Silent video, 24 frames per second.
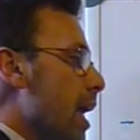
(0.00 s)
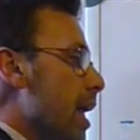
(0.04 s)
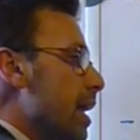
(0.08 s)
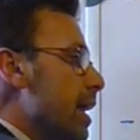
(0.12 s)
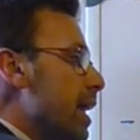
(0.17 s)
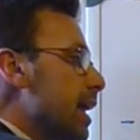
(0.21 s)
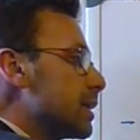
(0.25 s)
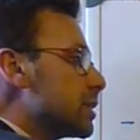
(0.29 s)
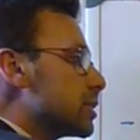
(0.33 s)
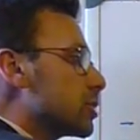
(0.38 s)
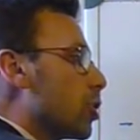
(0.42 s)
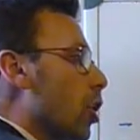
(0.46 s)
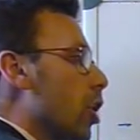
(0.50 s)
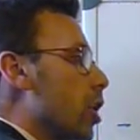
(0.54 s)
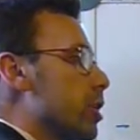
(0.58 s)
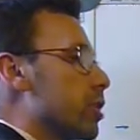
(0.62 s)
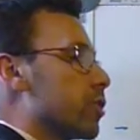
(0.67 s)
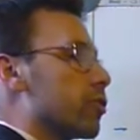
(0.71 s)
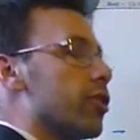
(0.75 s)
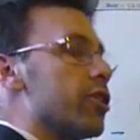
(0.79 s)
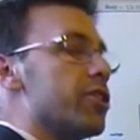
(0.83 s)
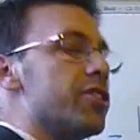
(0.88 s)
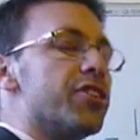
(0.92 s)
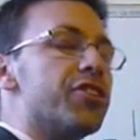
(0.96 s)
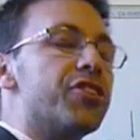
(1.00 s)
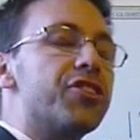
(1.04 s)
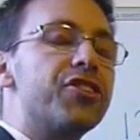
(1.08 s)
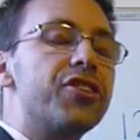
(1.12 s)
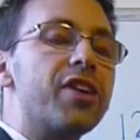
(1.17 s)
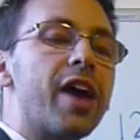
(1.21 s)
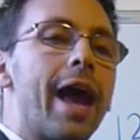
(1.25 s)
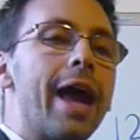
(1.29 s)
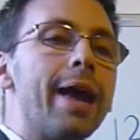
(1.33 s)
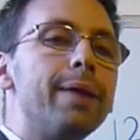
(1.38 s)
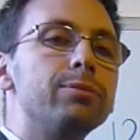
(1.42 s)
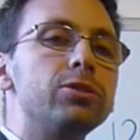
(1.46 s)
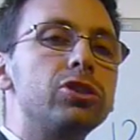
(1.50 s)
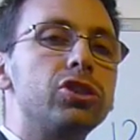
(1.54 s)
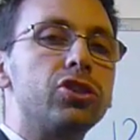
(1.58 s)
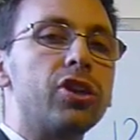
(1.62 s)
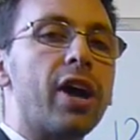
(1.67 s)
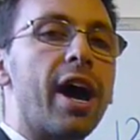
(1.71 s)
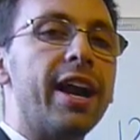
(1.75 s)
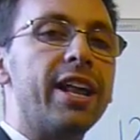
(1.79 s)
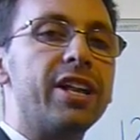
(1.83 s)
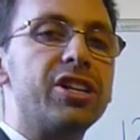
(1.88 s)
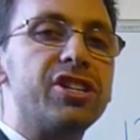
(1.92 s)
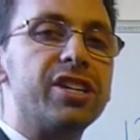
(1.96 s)
Let's go through the same
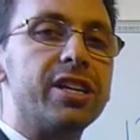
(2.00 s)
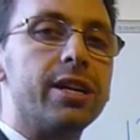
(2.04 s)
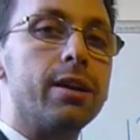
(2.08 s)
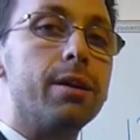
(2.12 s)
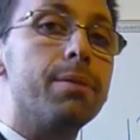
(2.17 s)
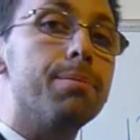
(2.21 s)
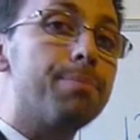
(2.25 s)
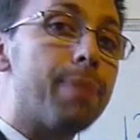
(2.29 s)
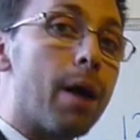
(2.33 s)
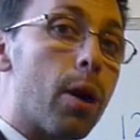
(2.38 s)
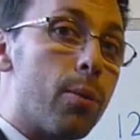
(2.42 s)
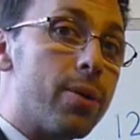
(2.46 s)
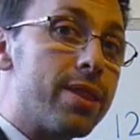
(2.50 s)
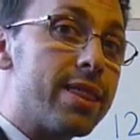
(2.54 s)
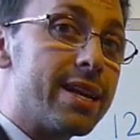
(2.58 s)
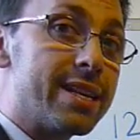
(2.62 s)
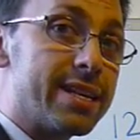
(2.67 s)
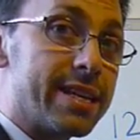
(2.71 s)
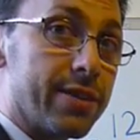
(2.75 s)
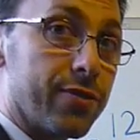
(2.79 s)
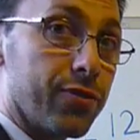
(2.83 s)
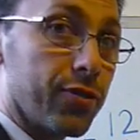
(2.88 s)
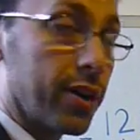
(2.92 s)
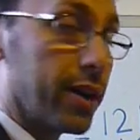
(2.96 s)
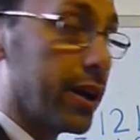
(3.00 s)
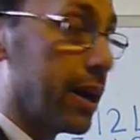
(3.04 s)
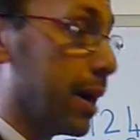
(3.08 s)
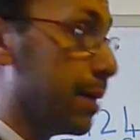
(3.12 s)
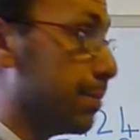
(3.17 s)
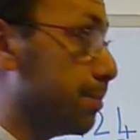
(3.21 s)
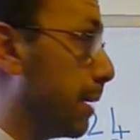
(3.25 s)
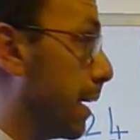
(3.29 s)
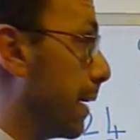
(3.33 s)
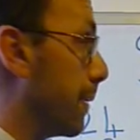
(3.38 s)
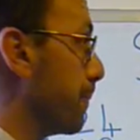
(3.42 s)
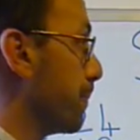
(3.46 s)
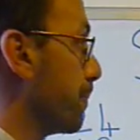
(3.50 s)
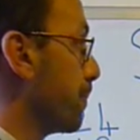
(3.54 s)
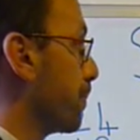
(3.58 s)
strategy, but with a different number.